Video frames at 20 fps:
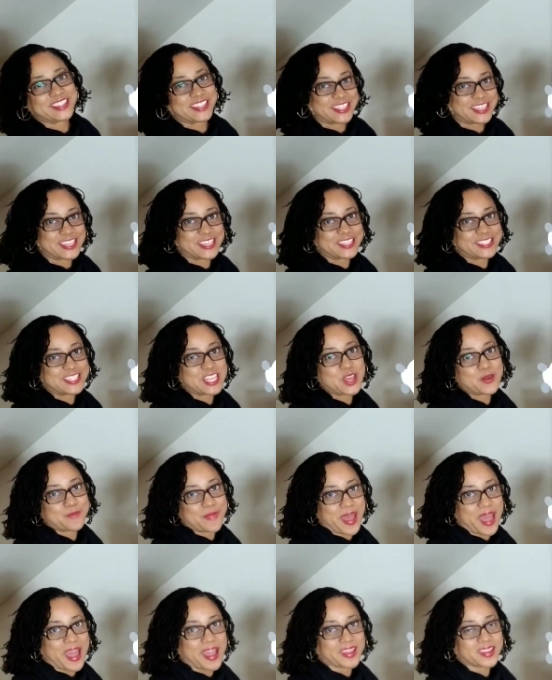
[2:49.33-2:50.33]
this
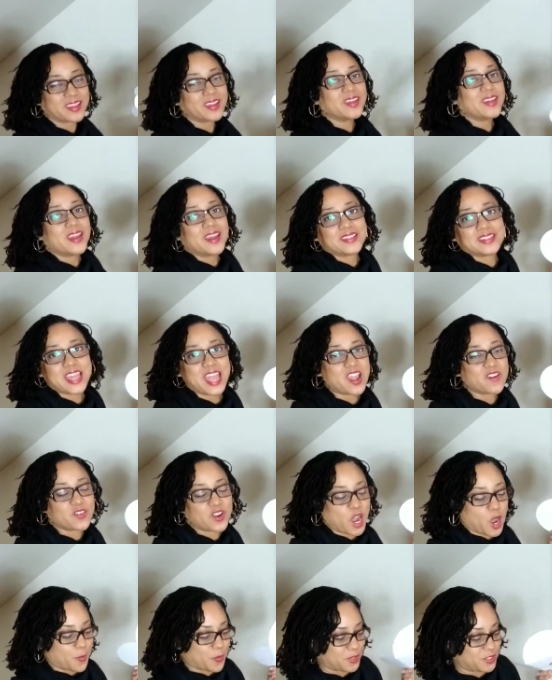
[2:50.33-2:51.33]
back. They have
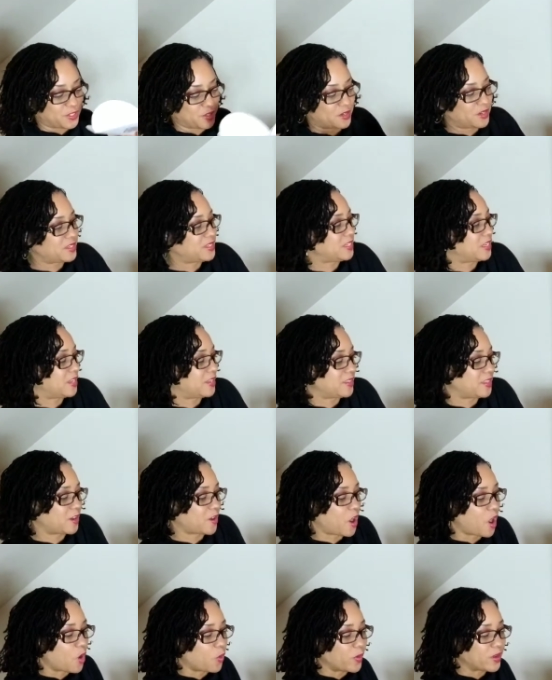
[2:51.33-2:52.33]
an opportunity, and
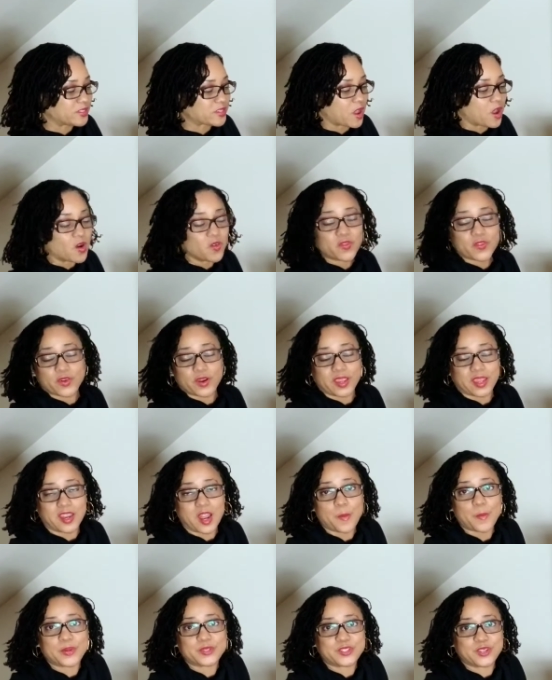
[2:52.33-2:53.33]
they're always offering an
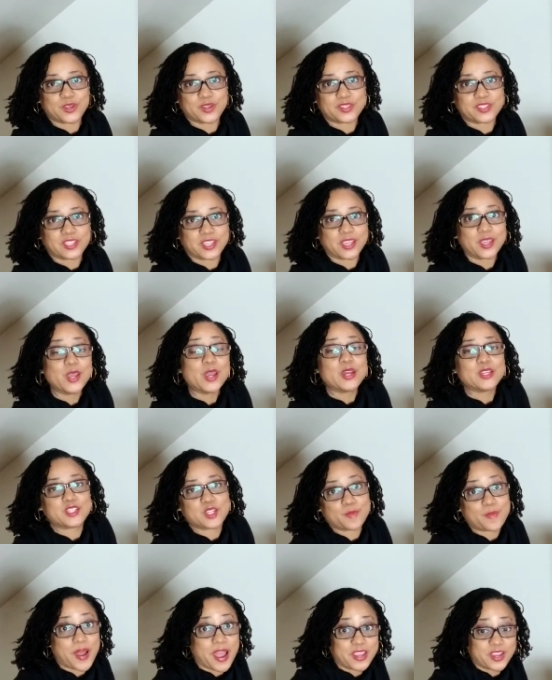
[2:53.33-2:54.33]
opportunity
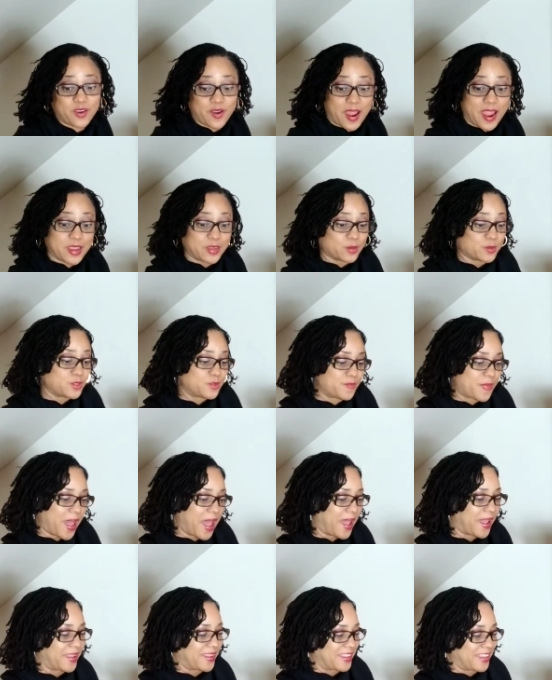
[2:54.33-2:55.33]
to buy your items
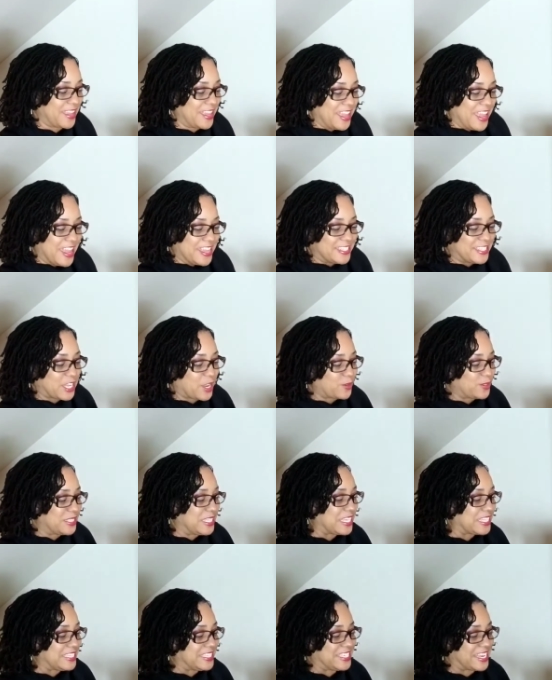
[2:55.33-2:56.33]
back. So
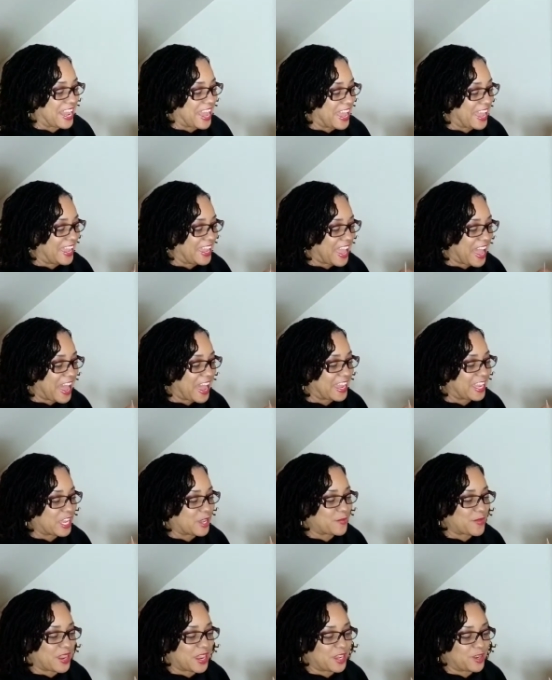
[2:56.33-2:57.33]
today, I
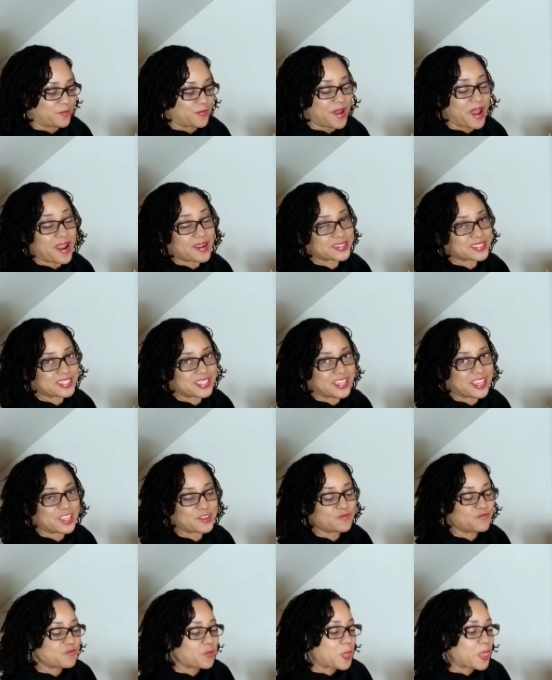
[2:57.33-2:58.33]
am
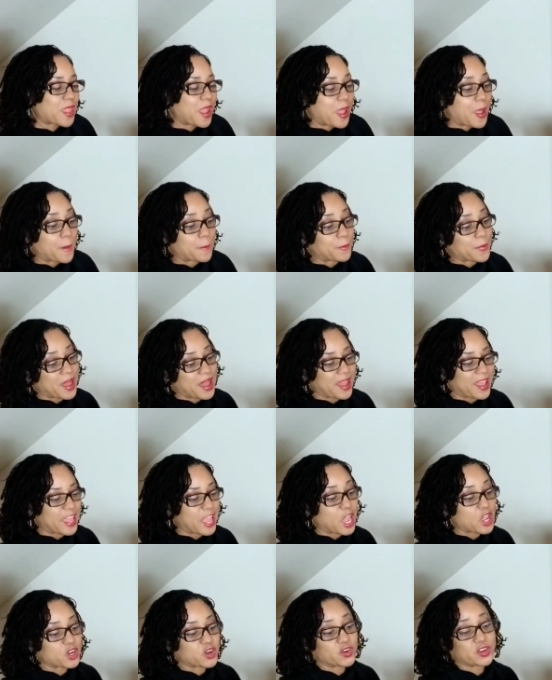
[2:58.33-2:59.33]
unboxing
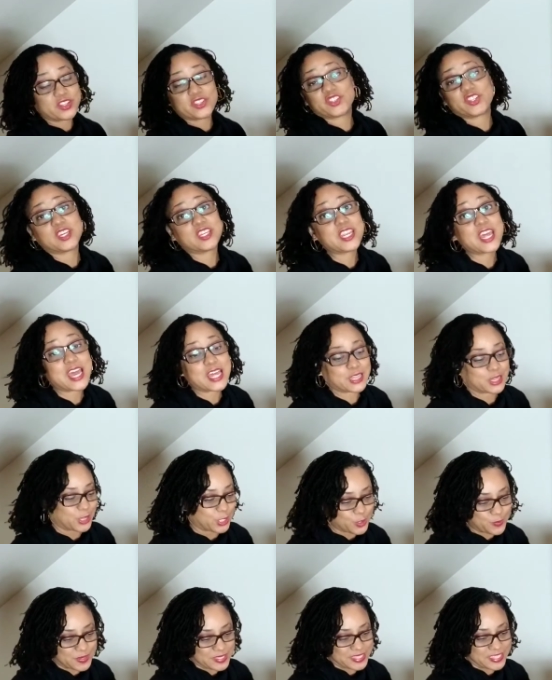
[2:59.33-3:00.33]
my a Christian
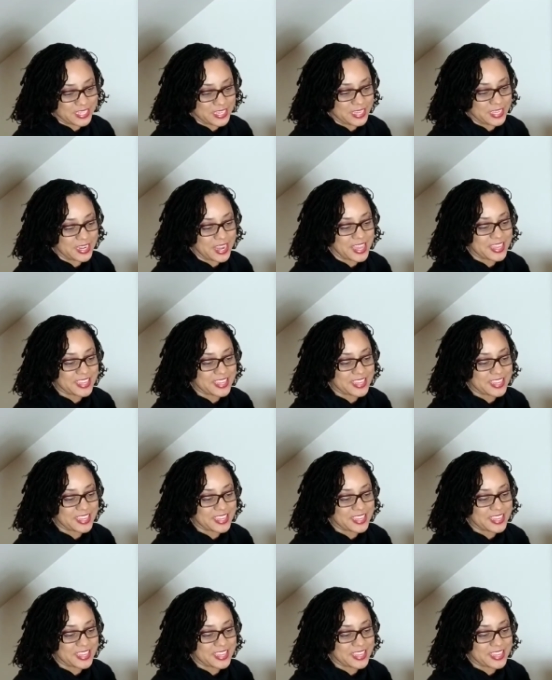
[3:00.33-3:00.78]
Louboutin